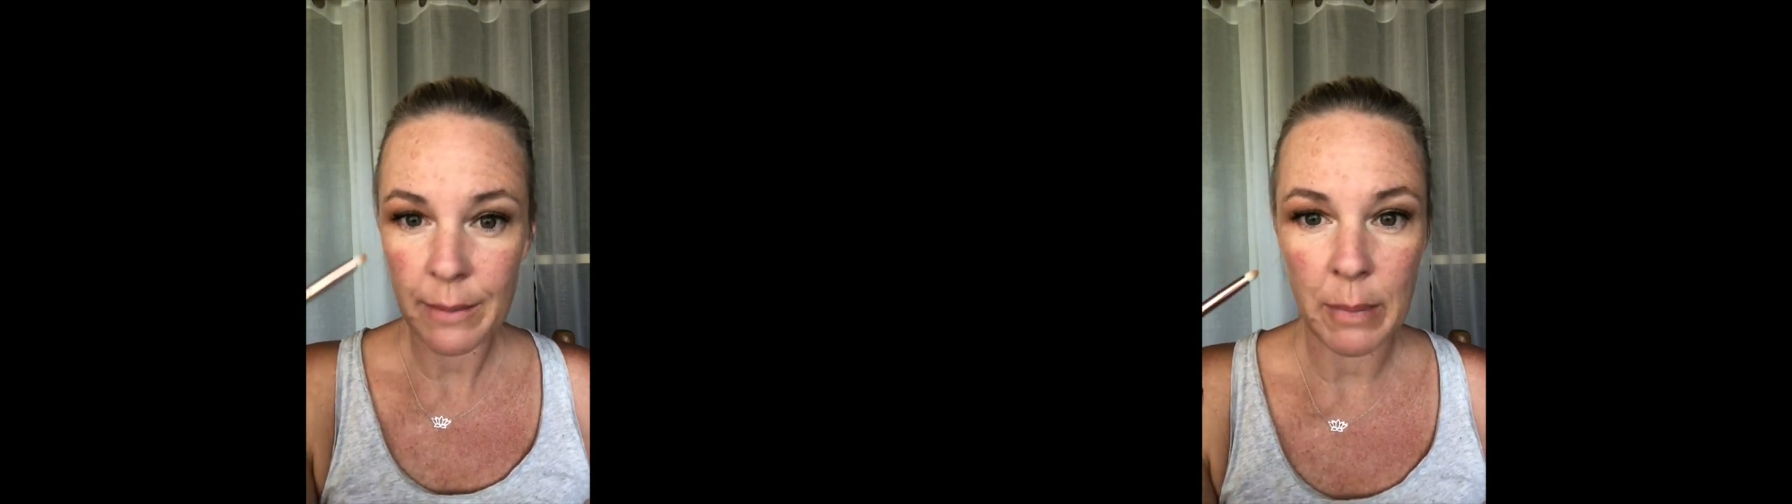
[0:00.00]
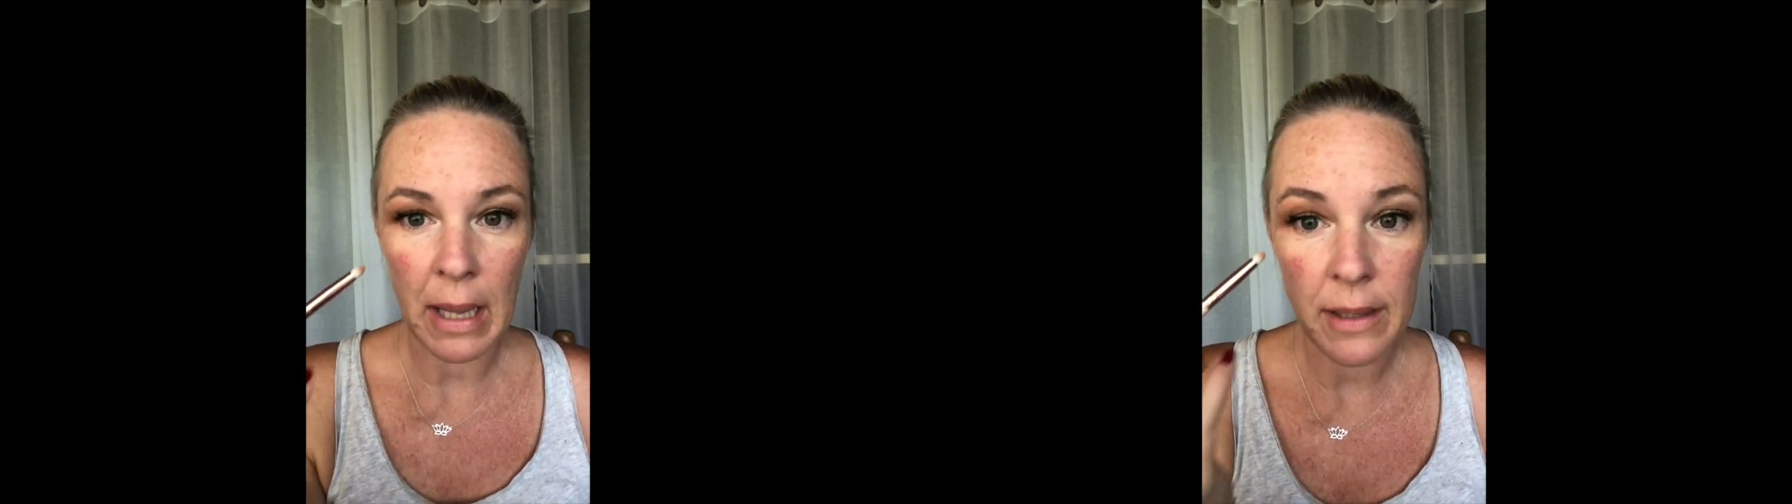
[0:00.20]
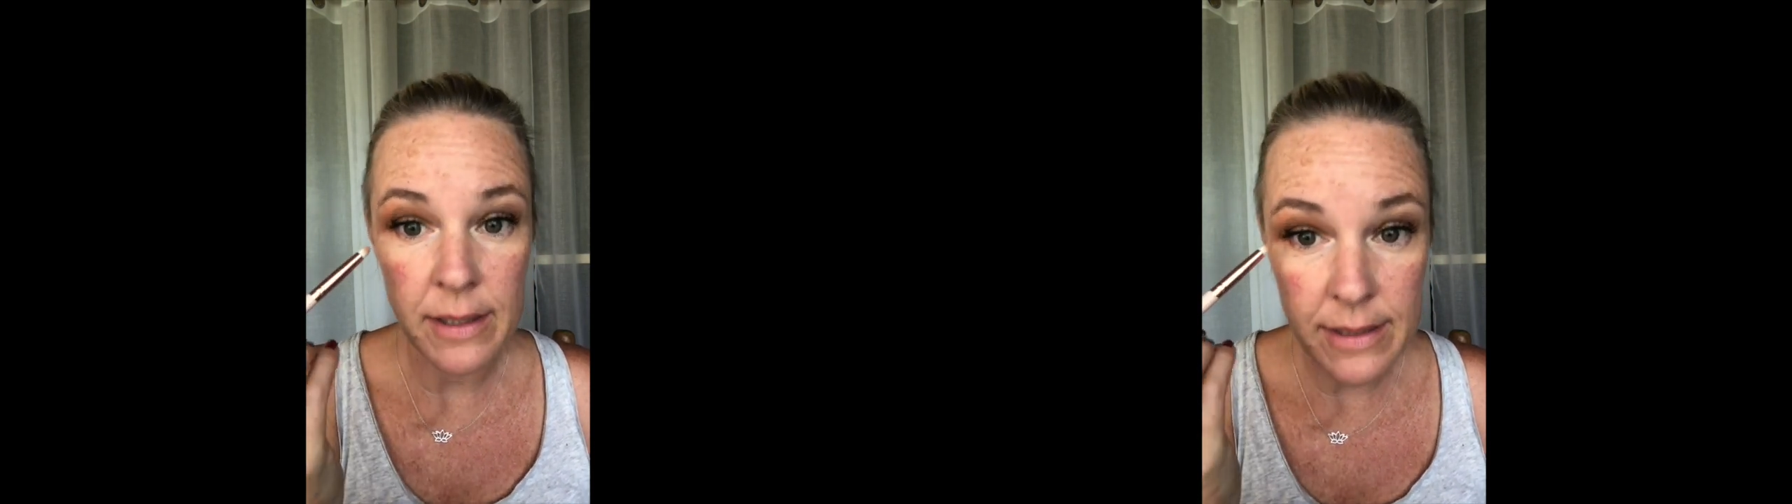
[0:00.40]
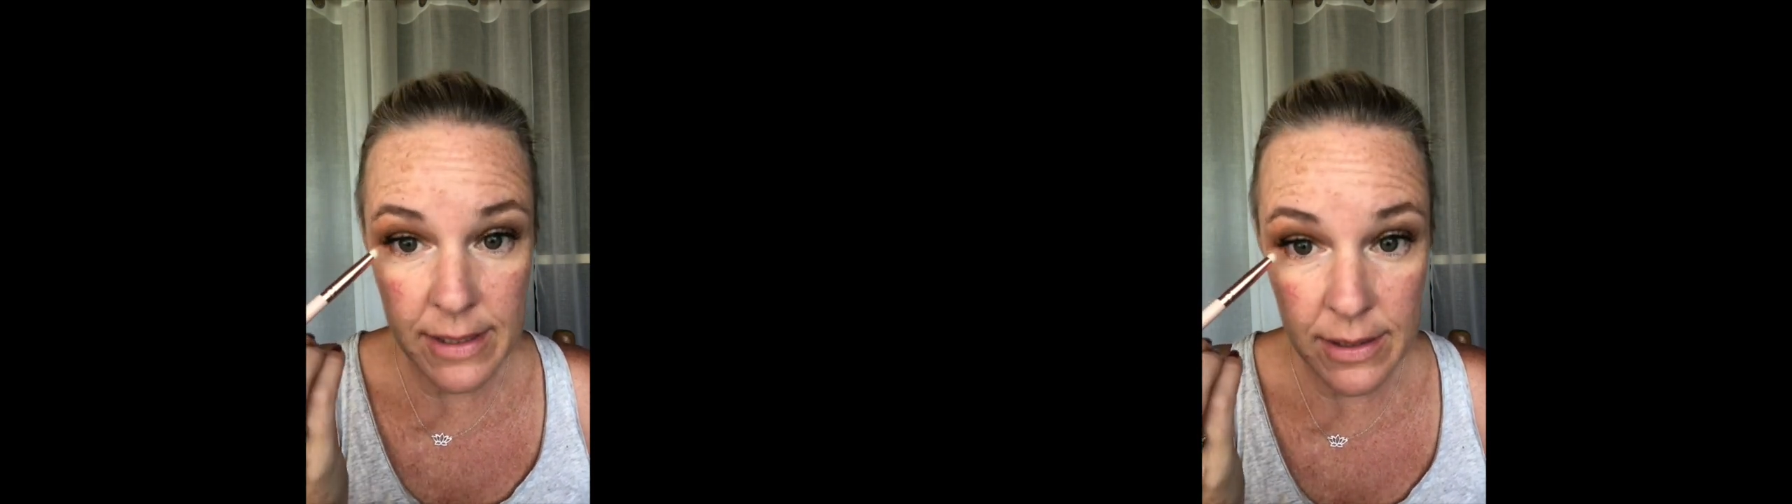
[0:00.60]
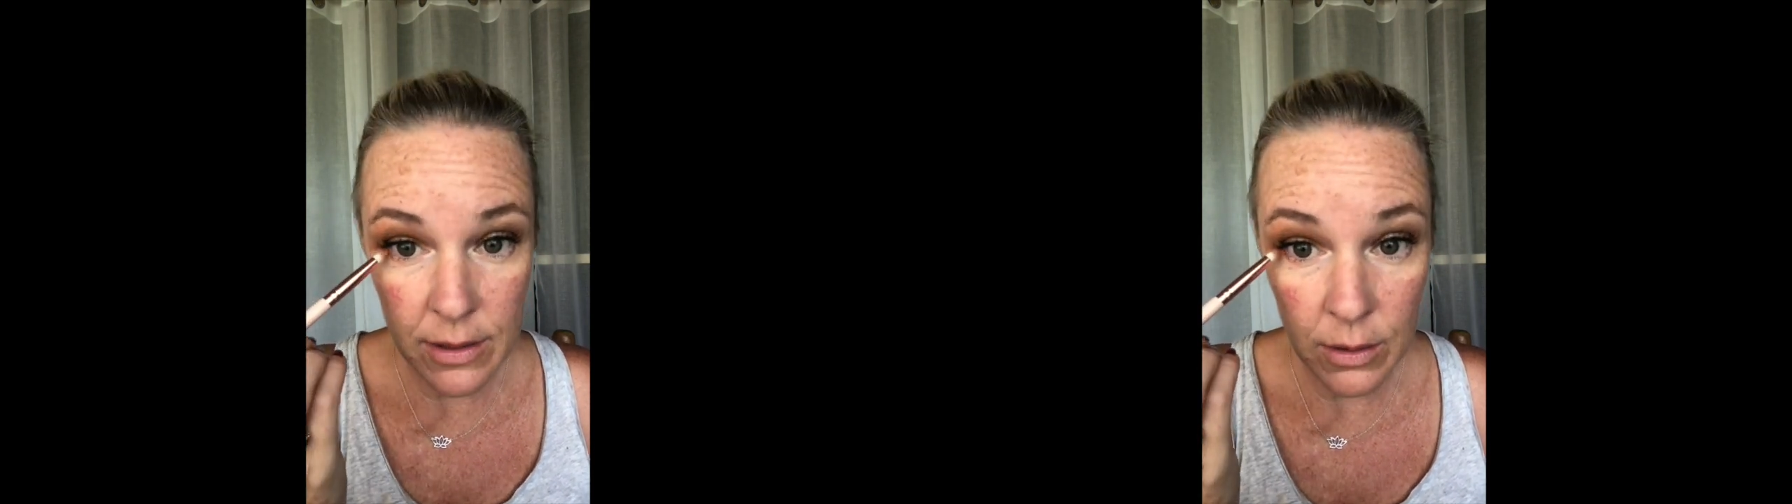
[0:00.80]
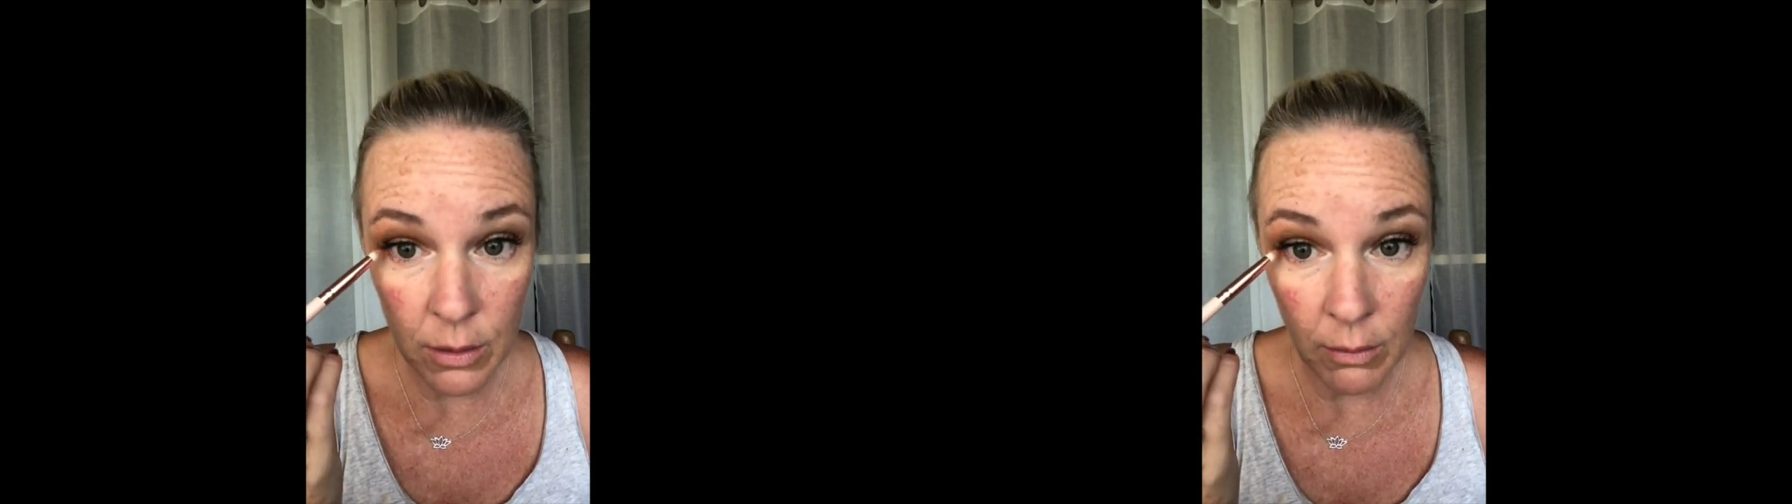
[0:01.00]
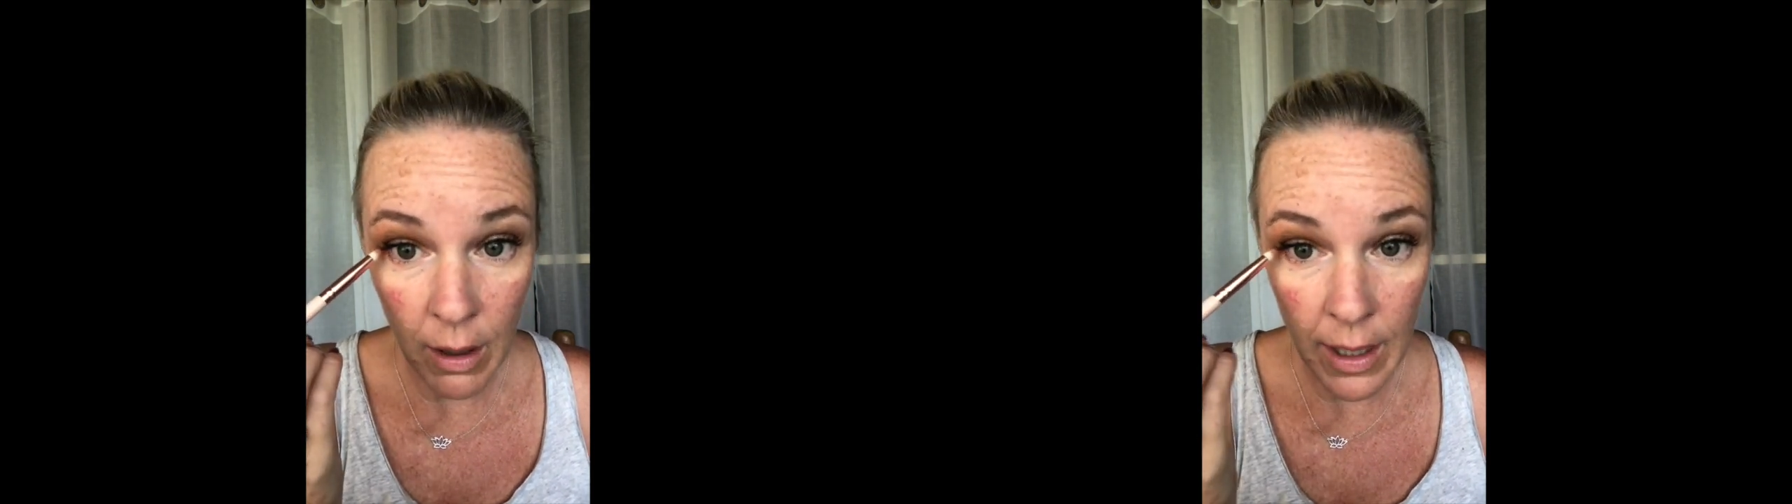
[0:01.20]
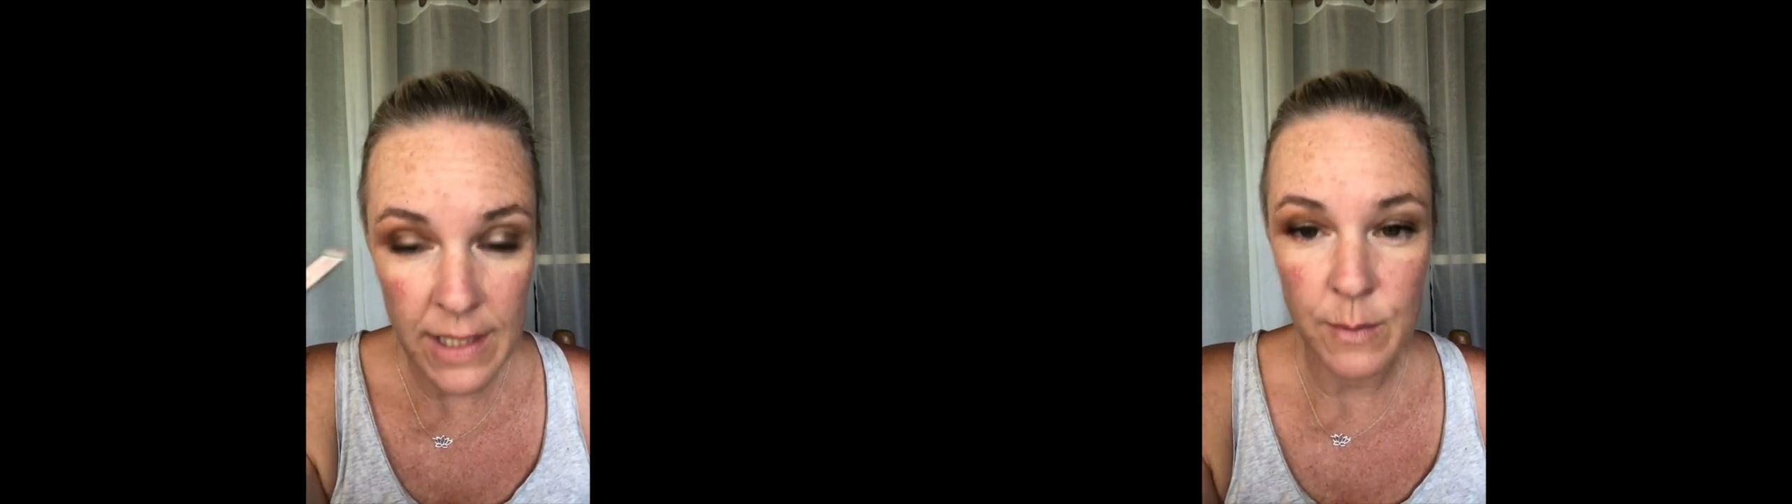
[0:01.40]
balance your eyes,